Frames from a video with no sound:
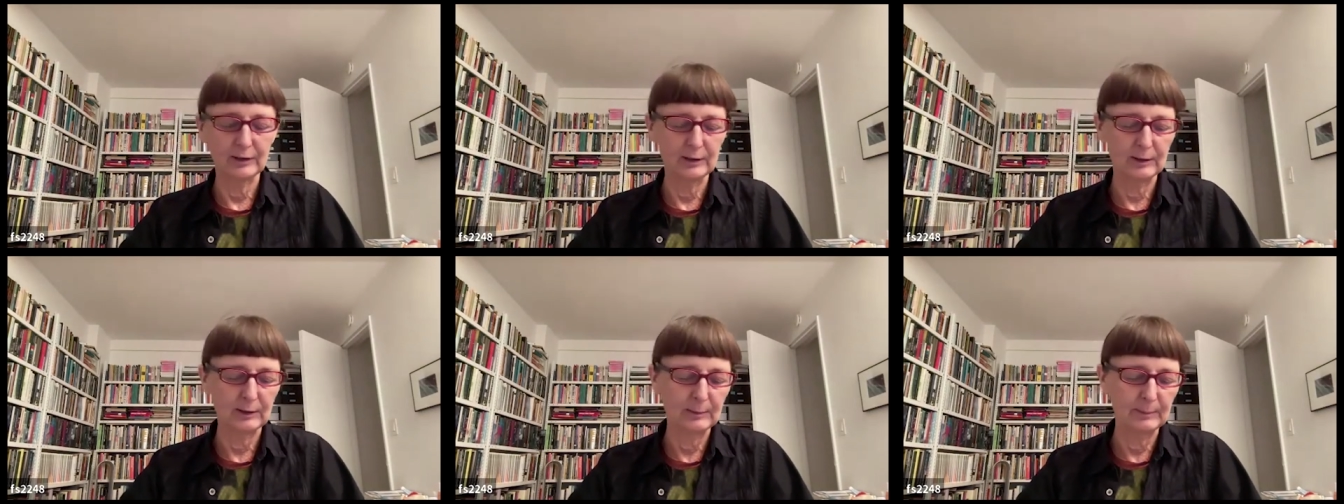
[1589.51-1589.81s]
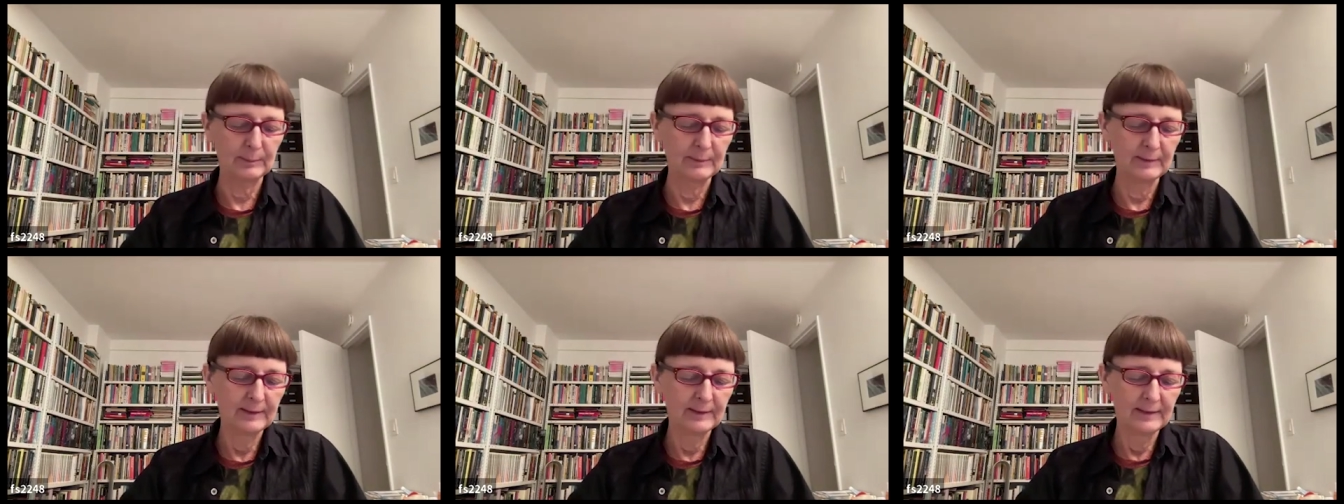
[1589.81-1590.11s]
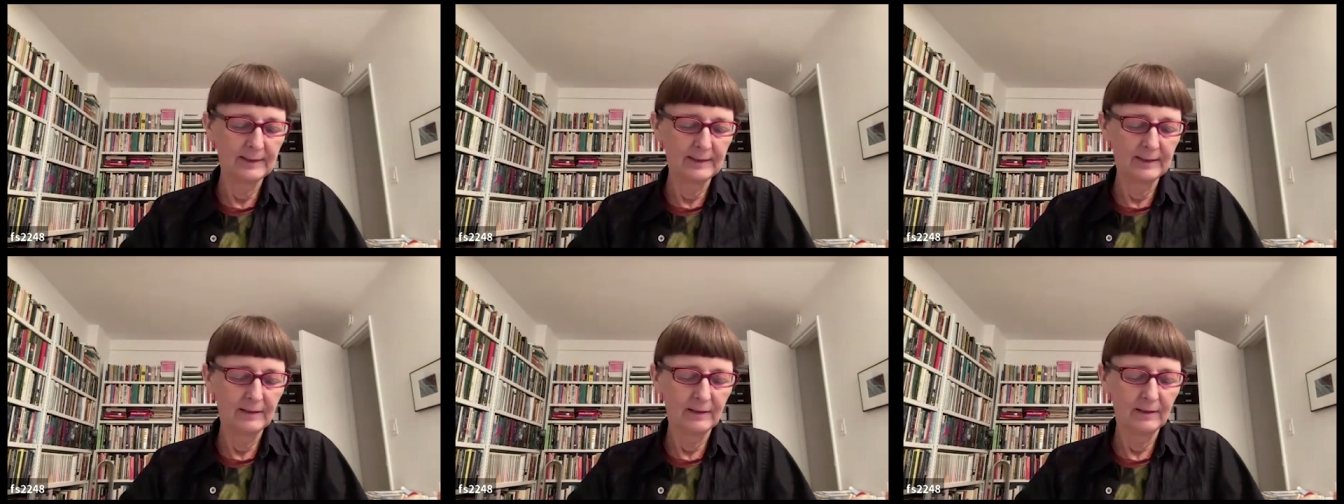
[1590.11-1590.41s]
Um,
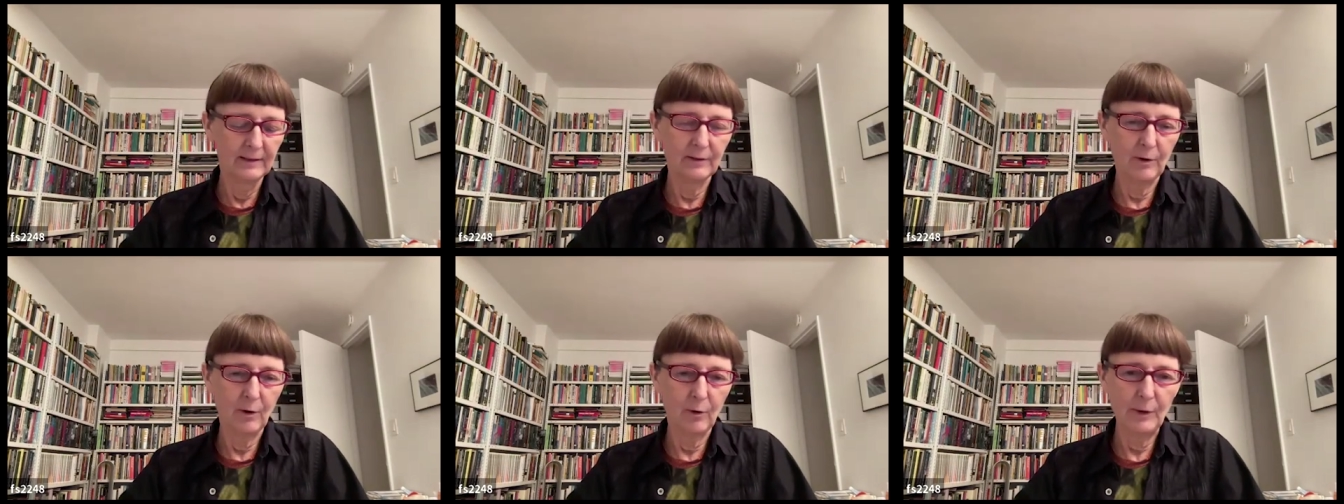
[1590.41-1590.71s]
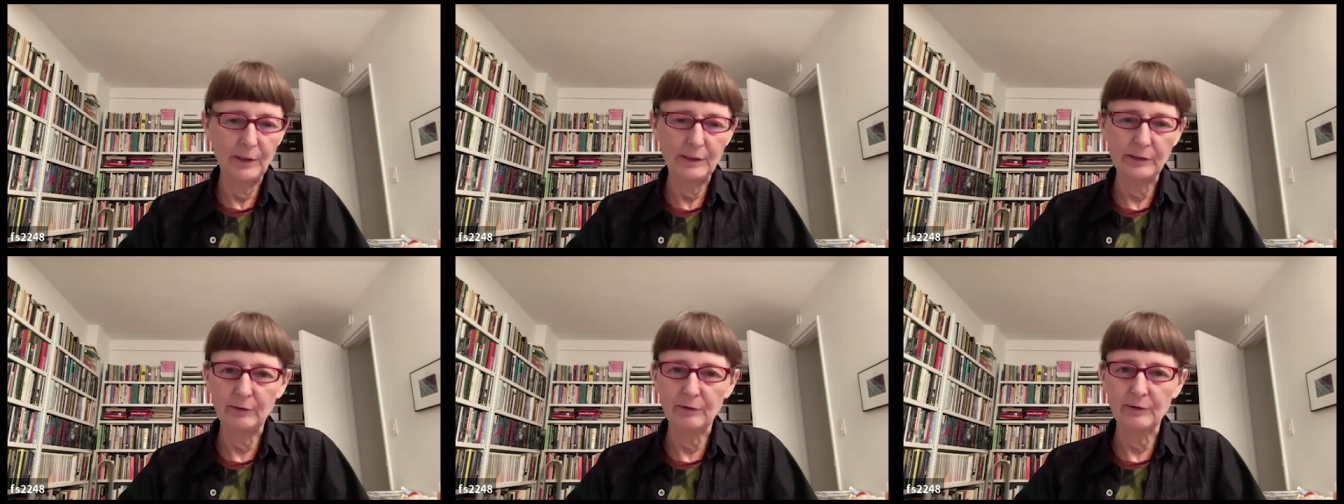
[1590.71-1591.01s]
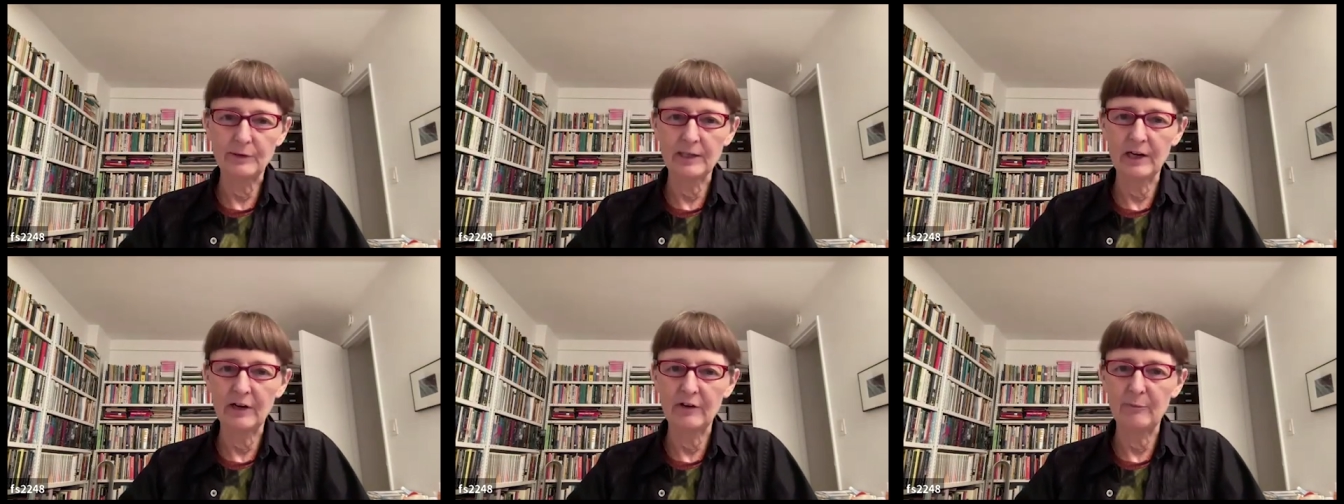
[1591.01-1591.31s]
always
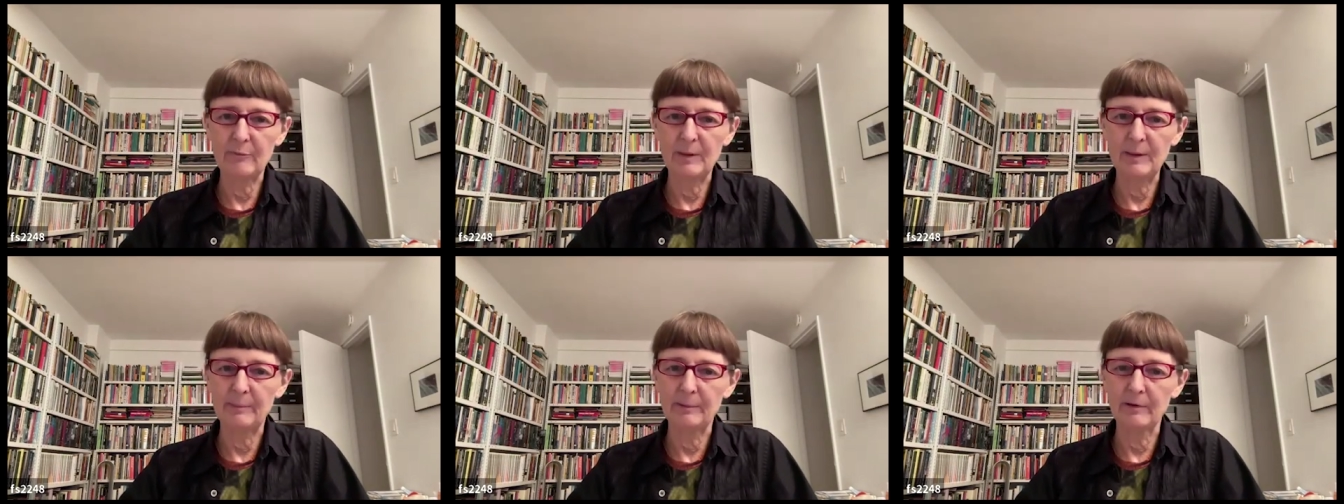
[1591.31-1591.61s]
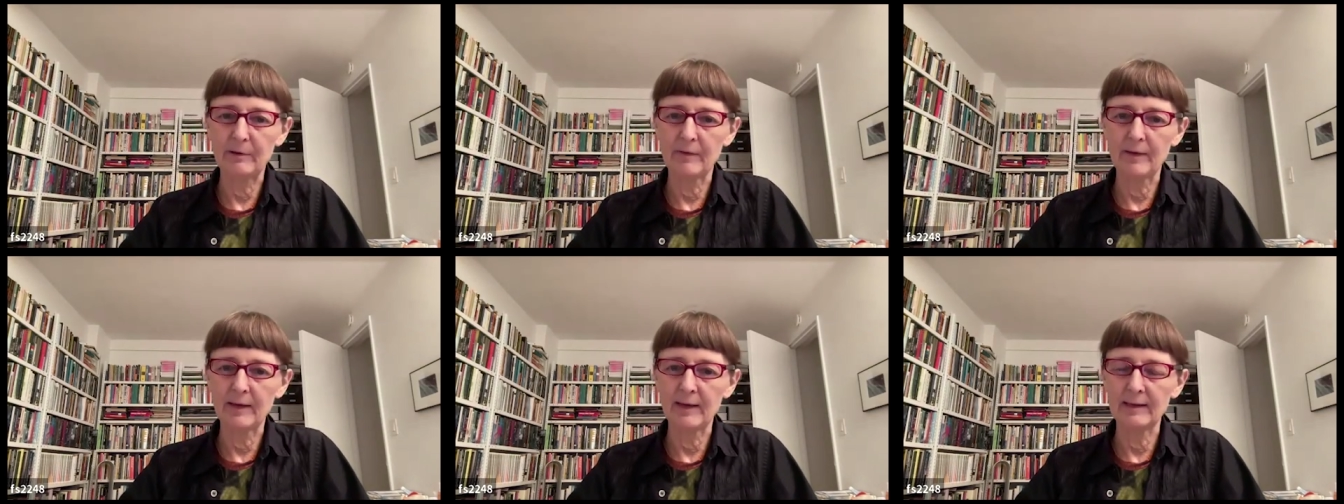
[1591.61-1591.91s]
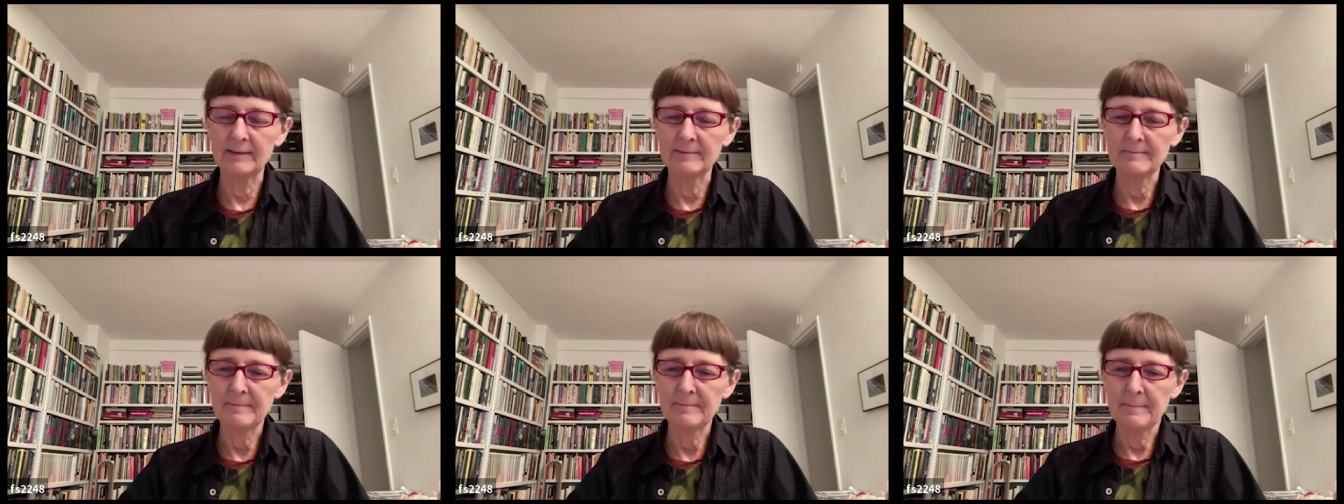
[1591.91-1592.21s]
good to have people
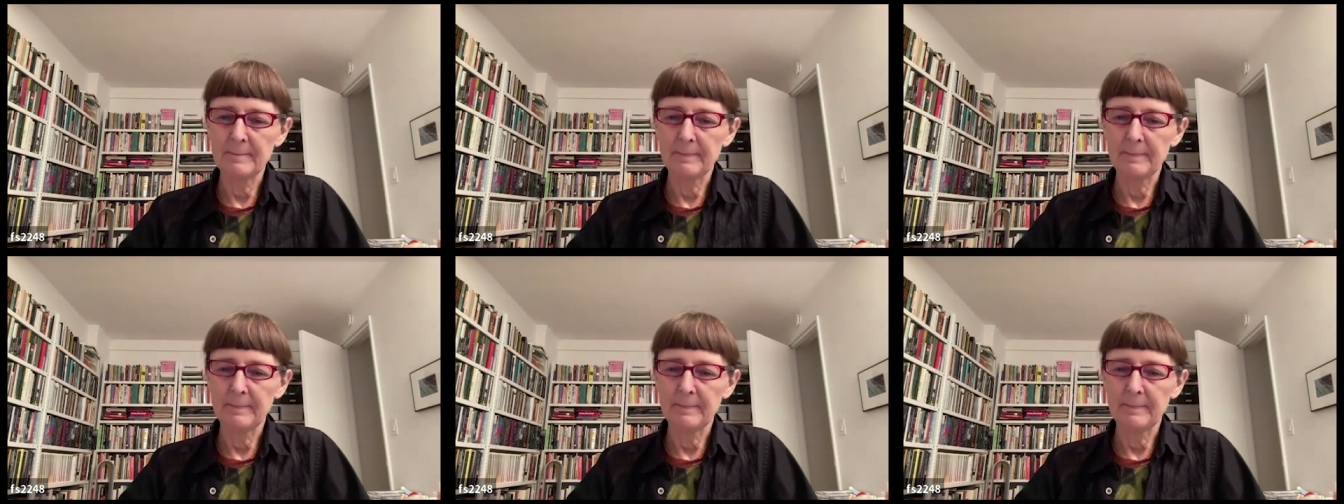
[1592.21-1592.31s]
that